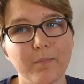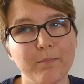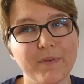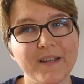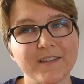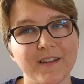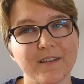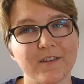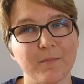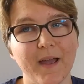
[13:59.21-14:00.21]
Please
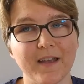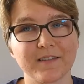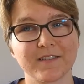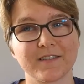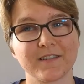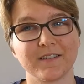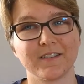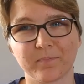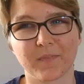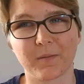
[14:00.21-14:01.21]
send some asks
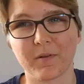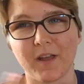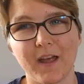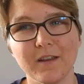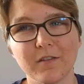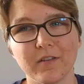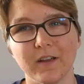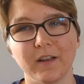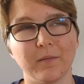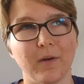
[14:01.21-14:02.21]
about
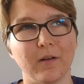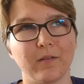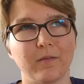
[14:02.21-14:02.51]
anything about